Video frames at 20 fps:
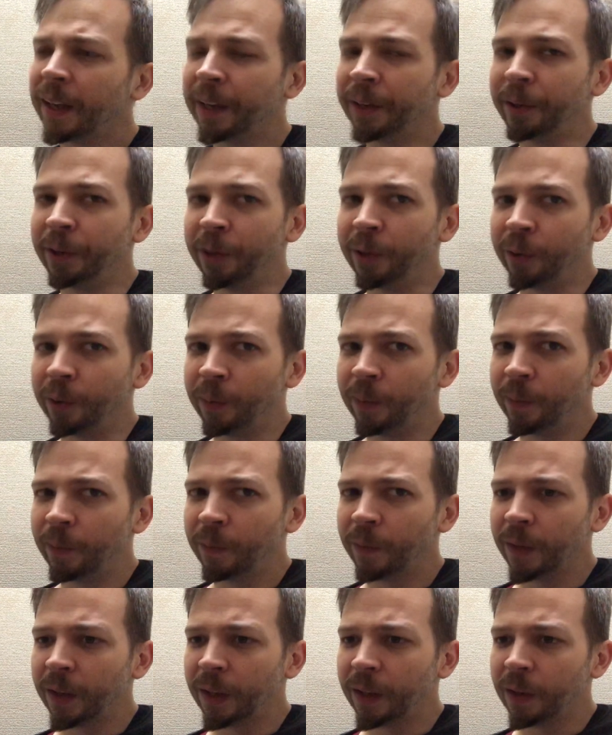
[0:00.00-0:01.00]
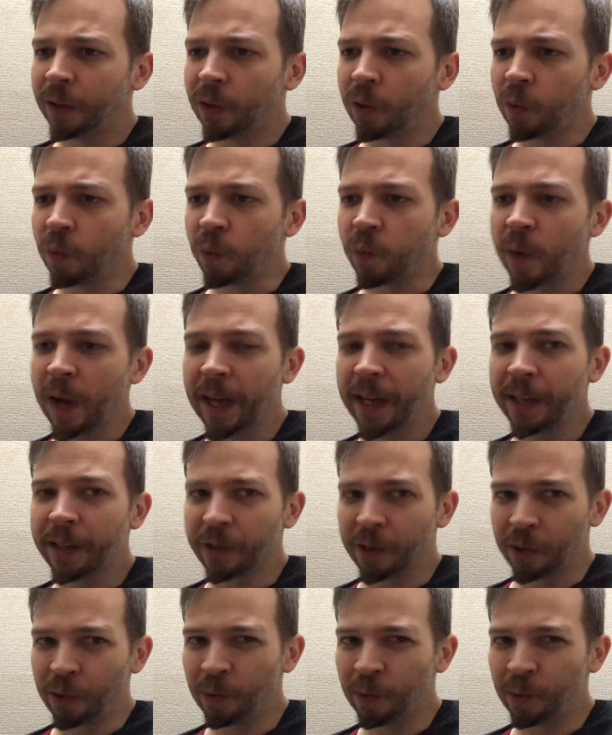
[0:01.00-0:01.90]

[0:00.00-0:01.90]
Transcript: don't know, way to